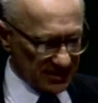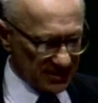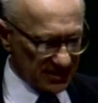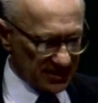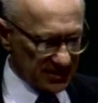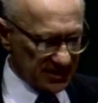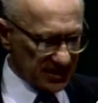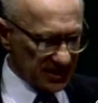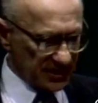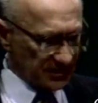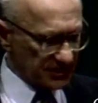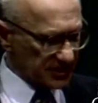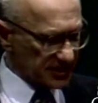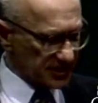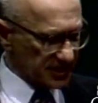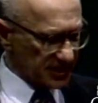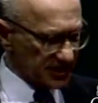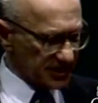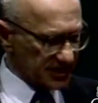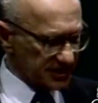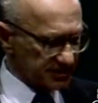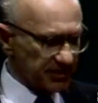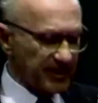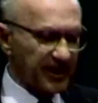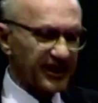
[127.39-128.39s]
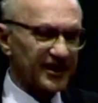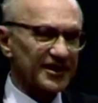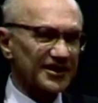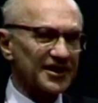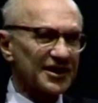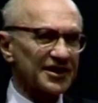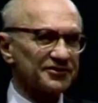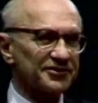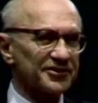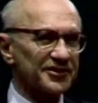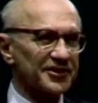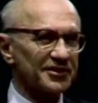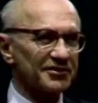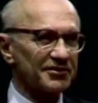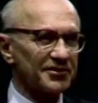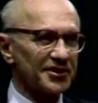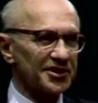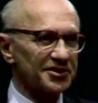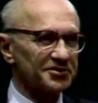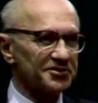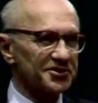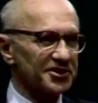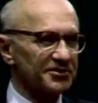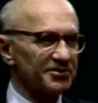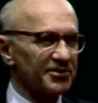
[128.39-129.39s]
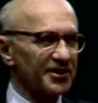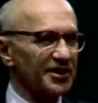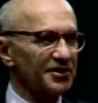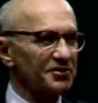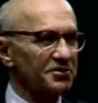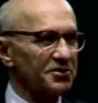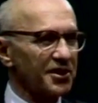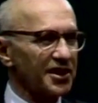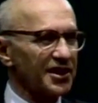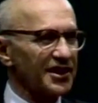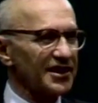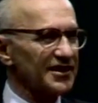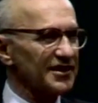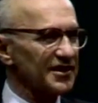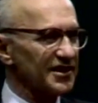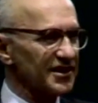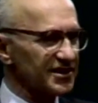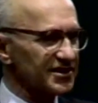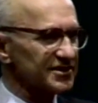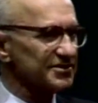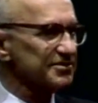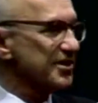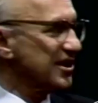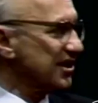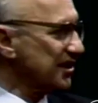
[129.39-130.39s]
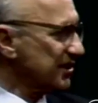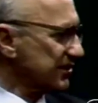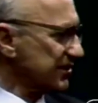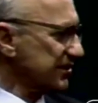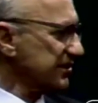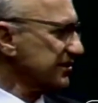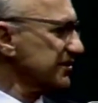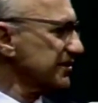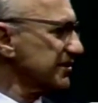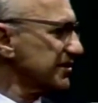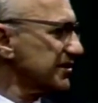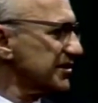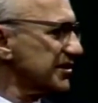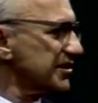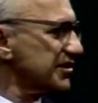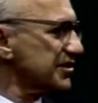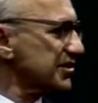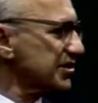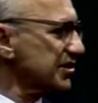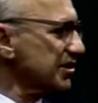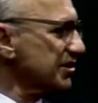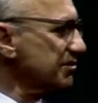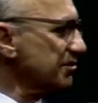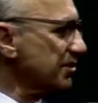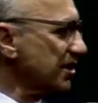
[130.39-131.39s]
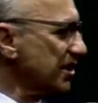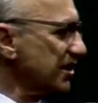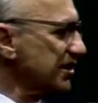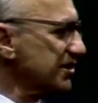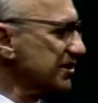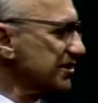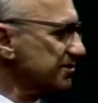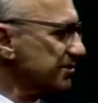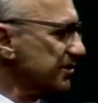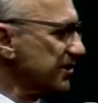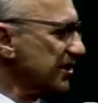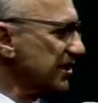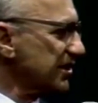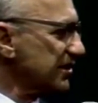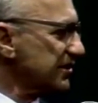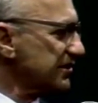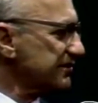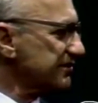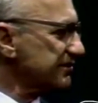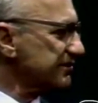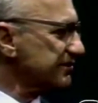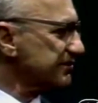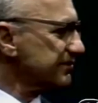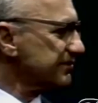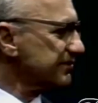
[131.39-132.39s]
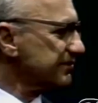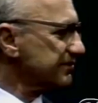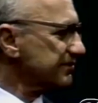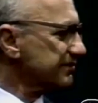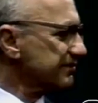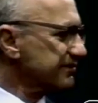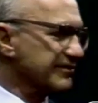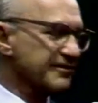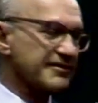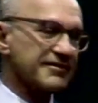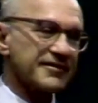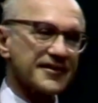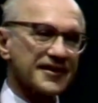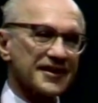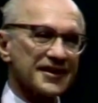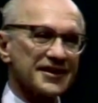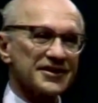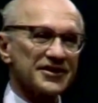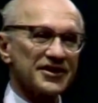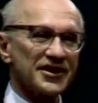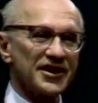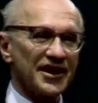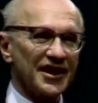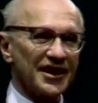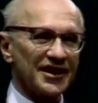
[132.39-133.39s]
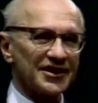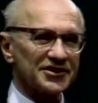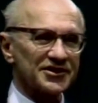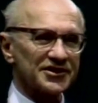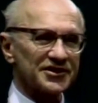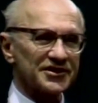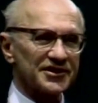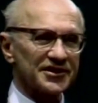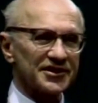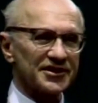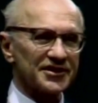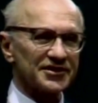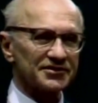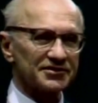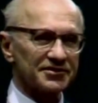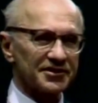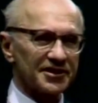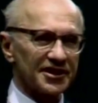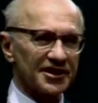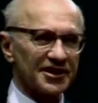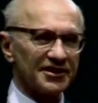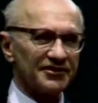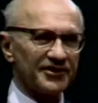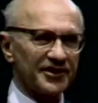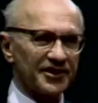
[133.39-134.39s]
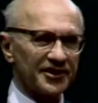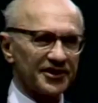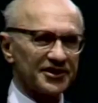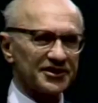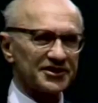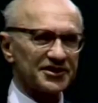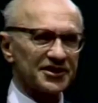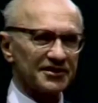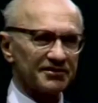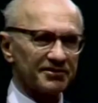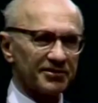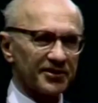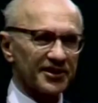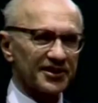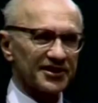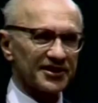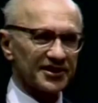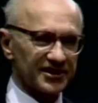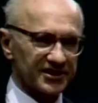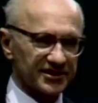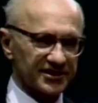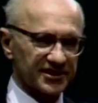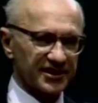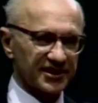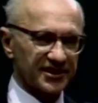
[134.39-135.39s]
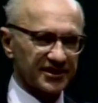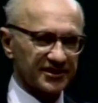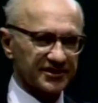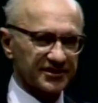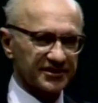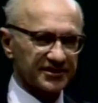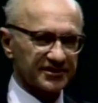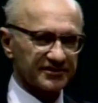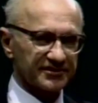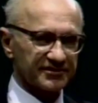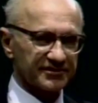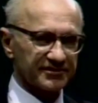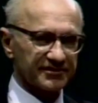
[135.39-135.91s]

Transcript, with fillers: It's interesting to speculate for a moment about why this myth is so widespread. The answer is really very simple in this case.